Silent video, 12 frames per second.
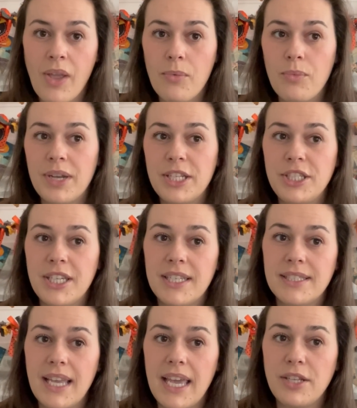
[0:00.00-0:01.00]
which
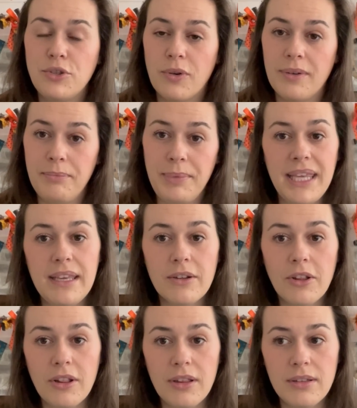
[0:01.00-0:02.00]
is a Jordan
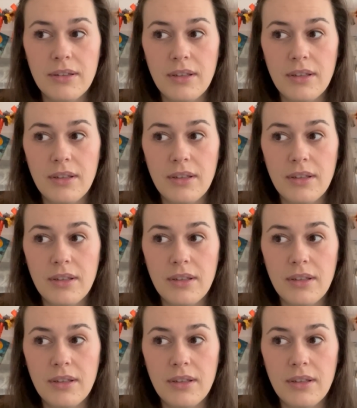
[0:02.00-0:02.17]
Peele